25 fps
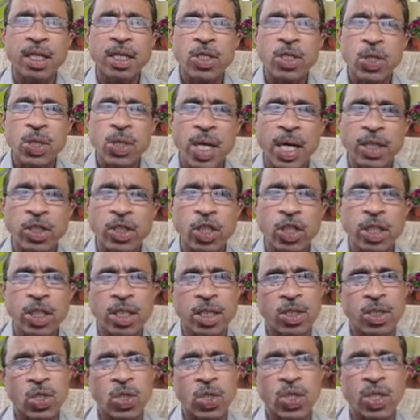
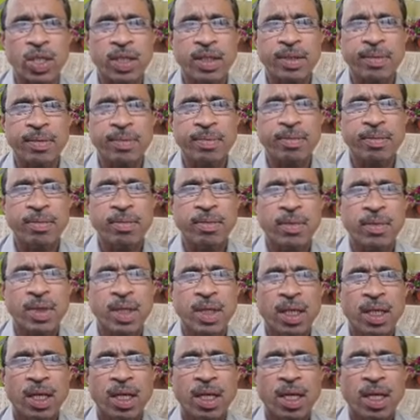structures.
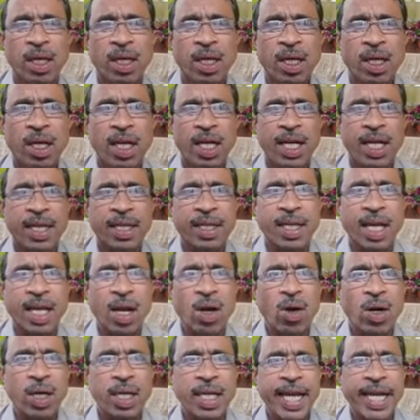It
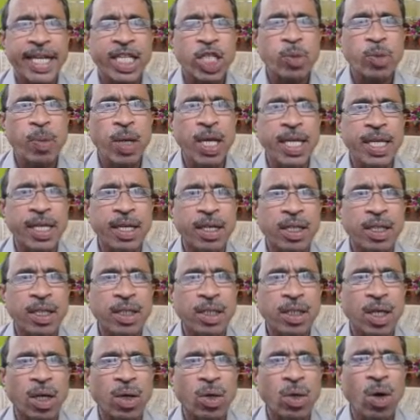cannot explain
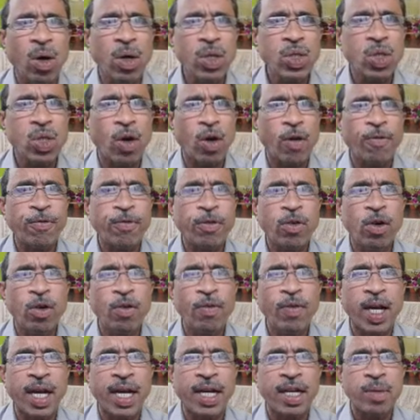the cause of
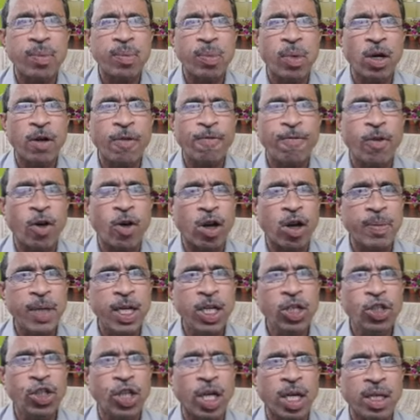covalent bond
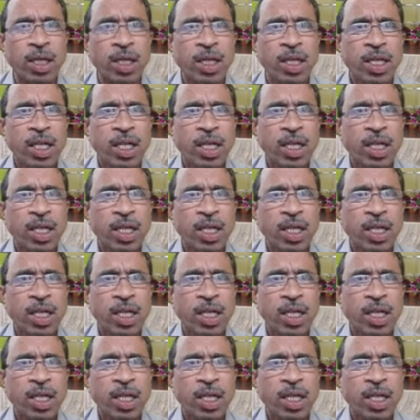formation,